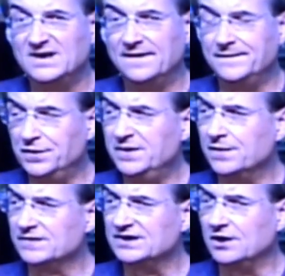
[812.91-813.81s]
a few
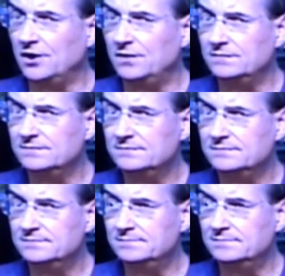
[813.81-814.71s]
years ago.
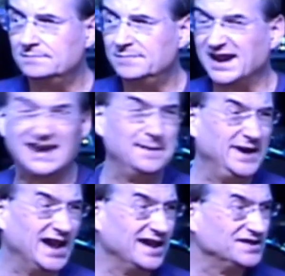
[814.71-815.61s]
But I got to
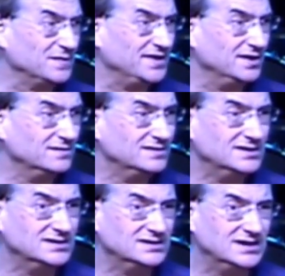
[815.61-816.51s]
be honest with you,
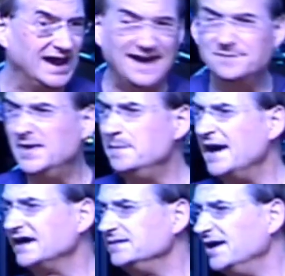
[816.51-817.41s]
I haven't been
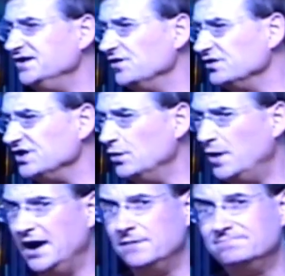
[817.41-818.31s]
back to my church in a
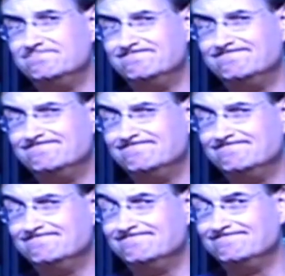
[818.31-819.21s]
while."
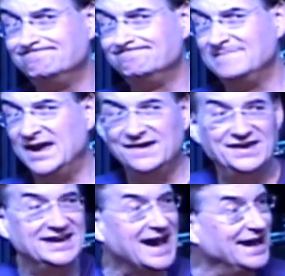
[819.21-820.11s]

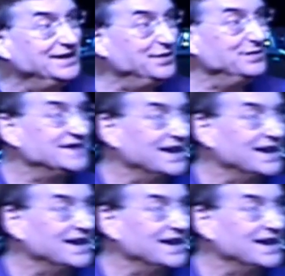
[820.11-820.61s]
See, God used